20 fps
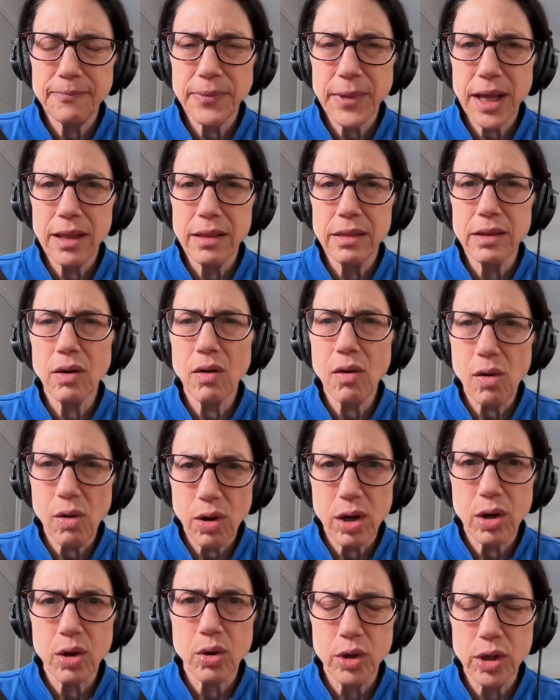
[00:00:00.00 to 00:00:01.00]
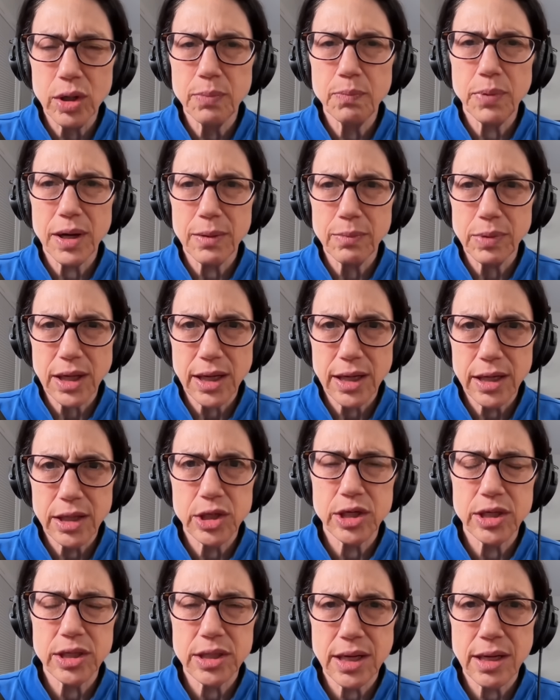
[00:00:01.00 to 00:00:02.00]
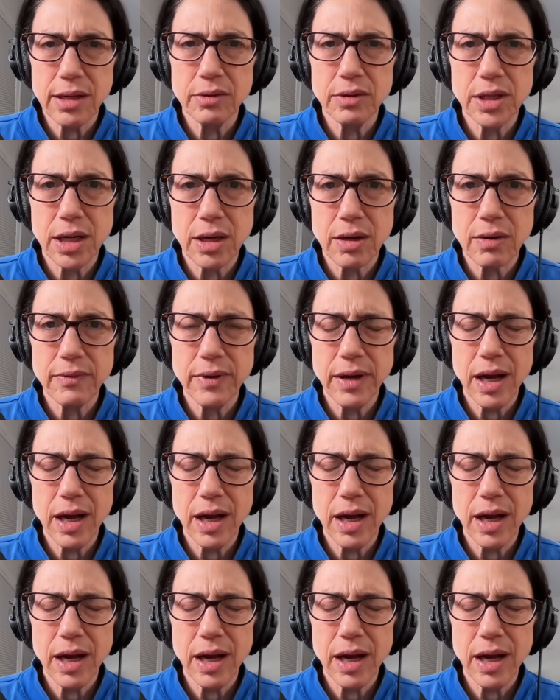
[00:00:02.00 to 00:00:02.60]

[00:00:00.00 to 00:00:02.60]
And there are good publications out there.